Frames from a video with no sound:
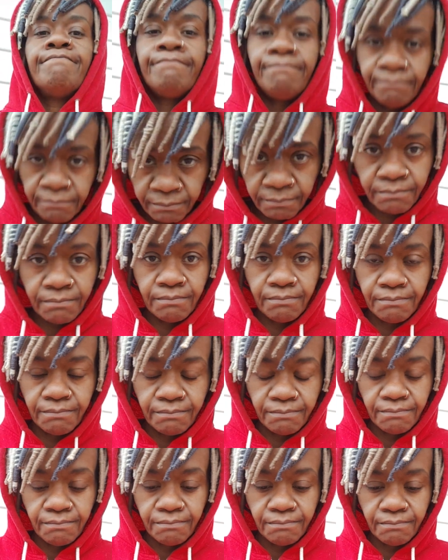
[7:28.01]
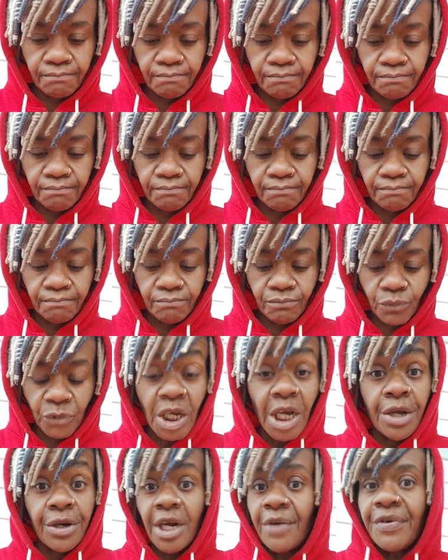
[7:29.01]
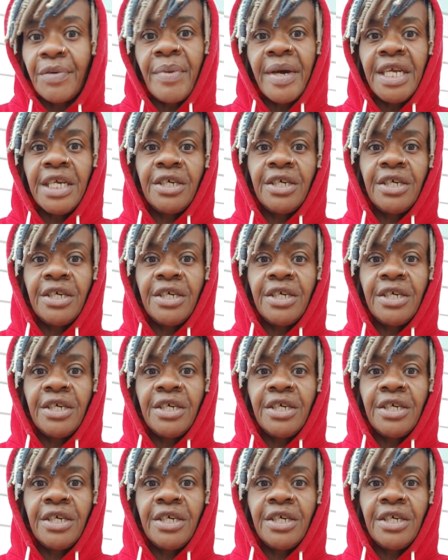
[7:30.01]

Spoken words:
Now, everybody